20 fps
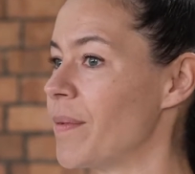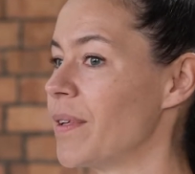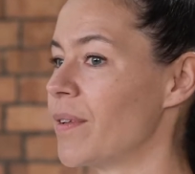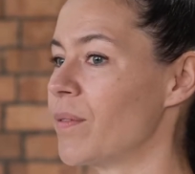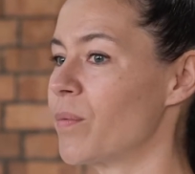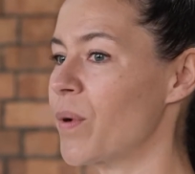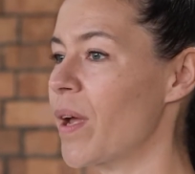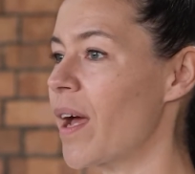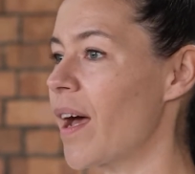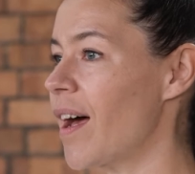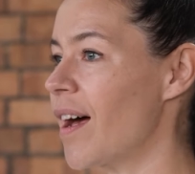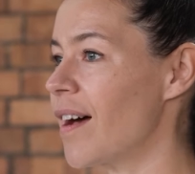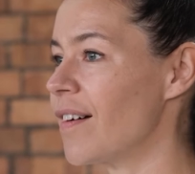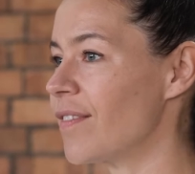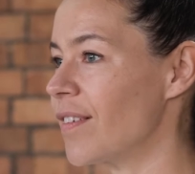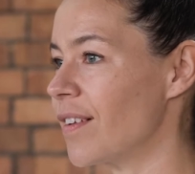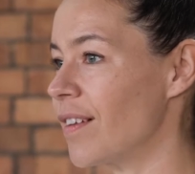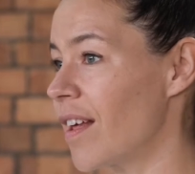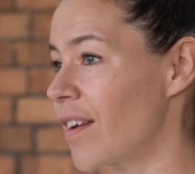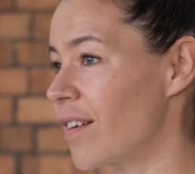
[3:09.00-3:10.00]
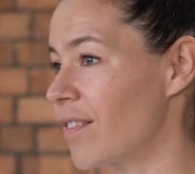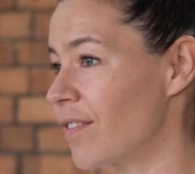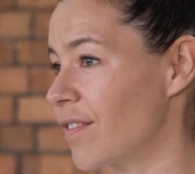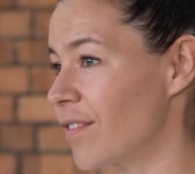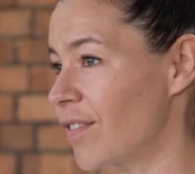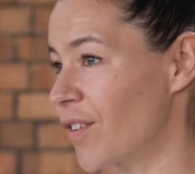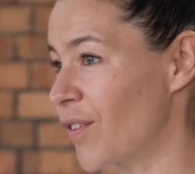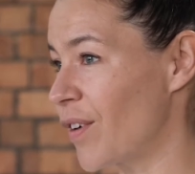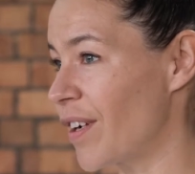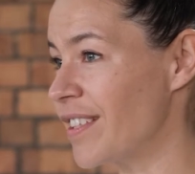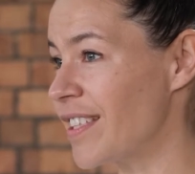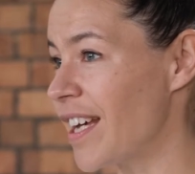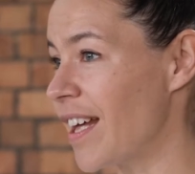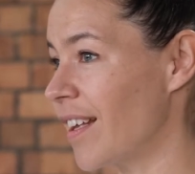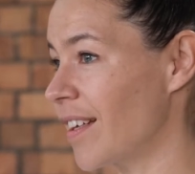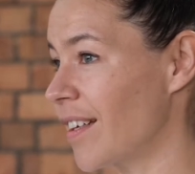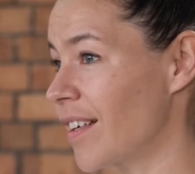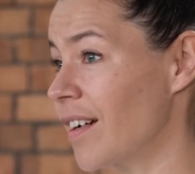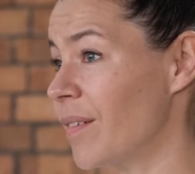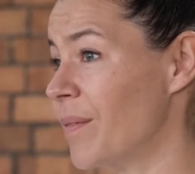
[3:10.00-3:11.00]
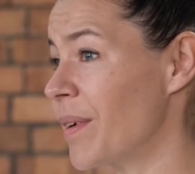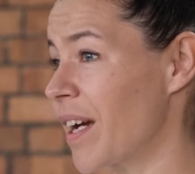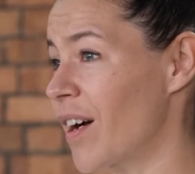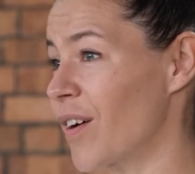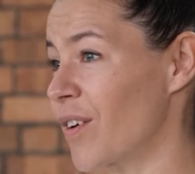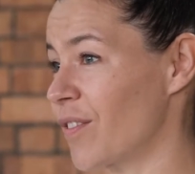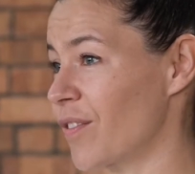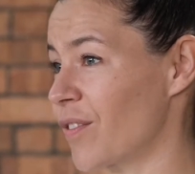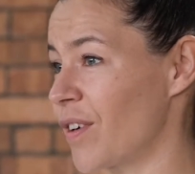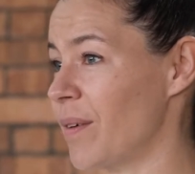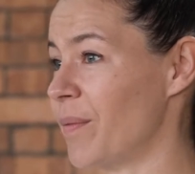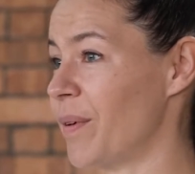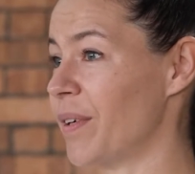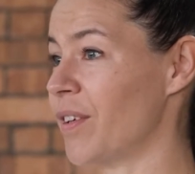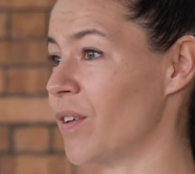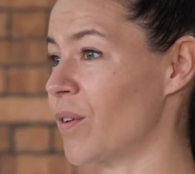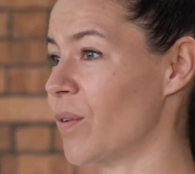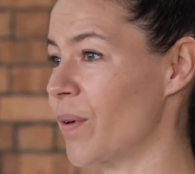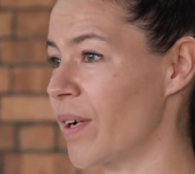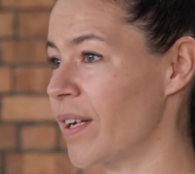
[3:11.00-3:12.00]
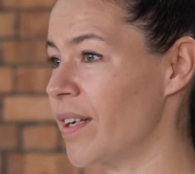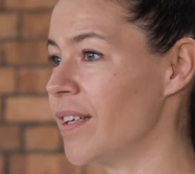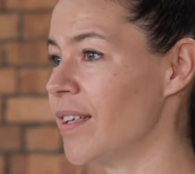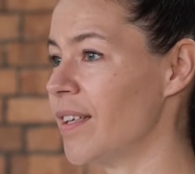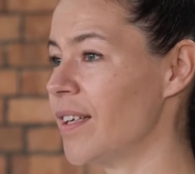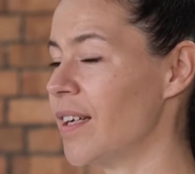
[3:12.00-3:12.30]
We have a lot of great talent coming out of Great Britain already.